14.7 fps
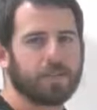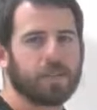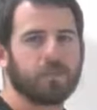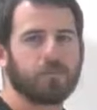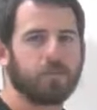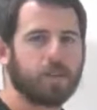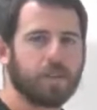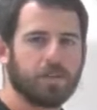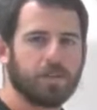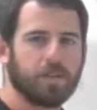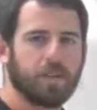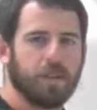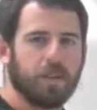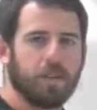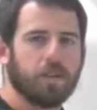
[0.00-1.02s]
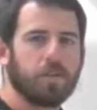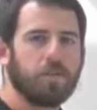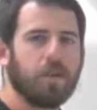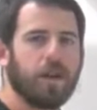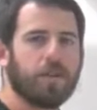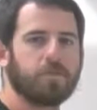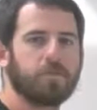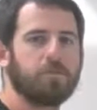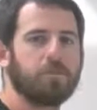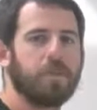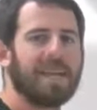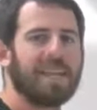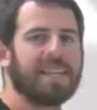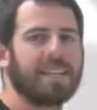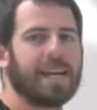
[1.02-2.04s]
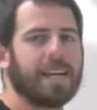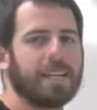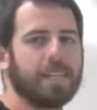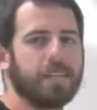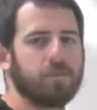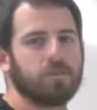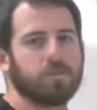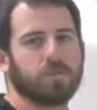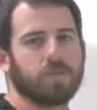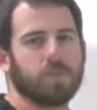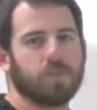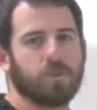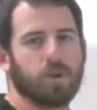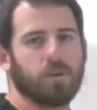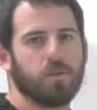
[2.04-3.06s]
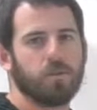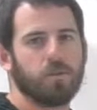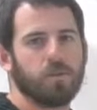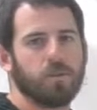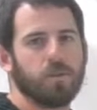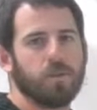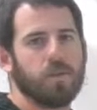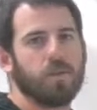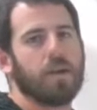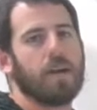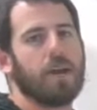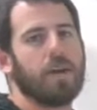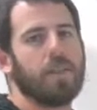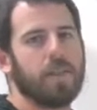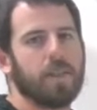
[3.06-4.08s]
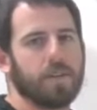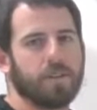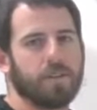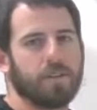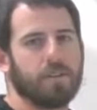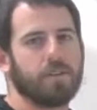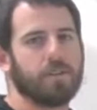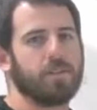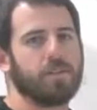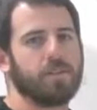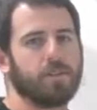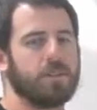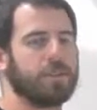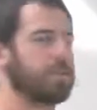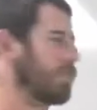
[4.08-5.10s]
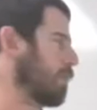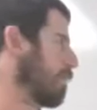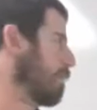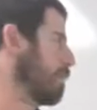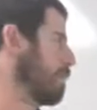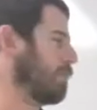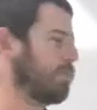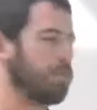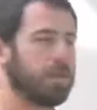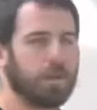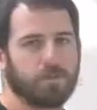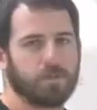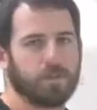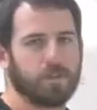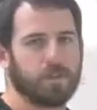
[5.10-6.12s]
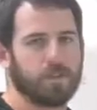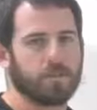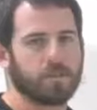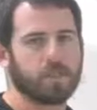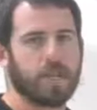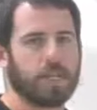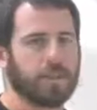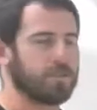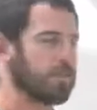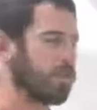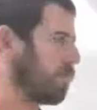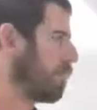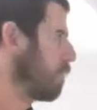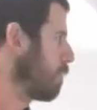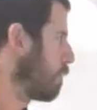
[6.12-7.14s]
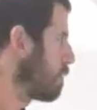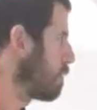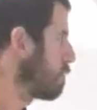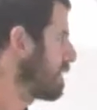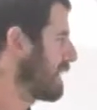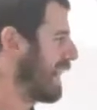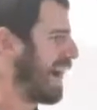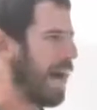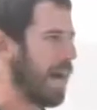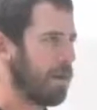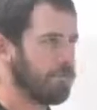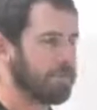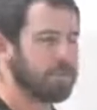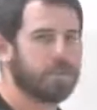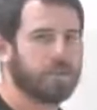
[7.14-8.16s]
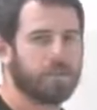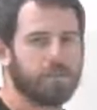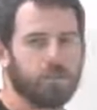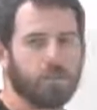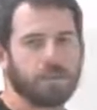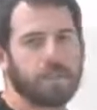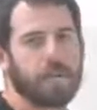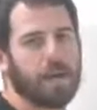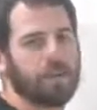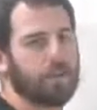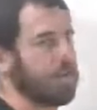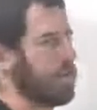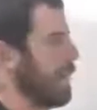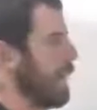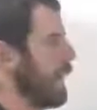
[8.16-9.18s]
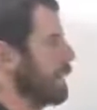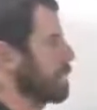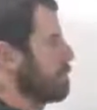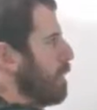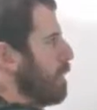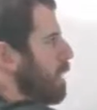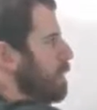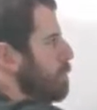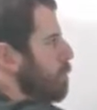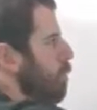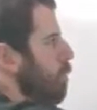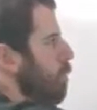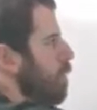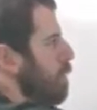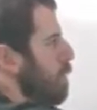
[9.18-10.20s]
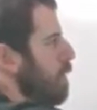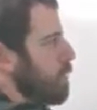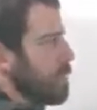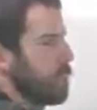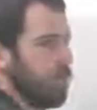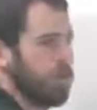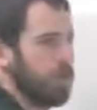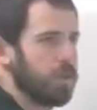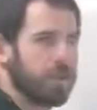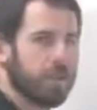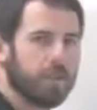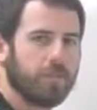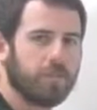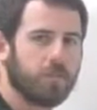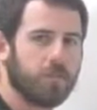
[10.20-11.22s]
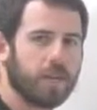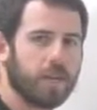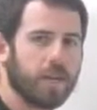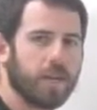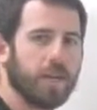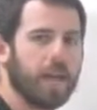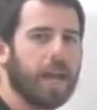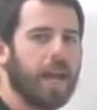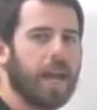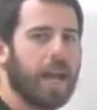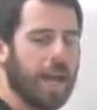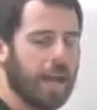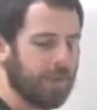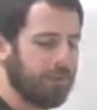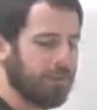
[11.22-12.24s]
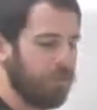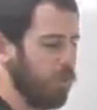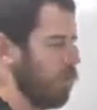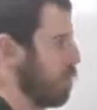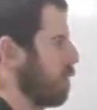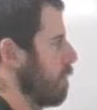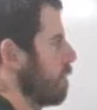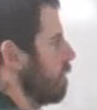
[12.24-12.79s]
just get rid of it. You have to make that equal 0, and then in turn, it will come to the other side. So we do the opposite of what's happening. X minus 4, so I'm going to therefore add 4.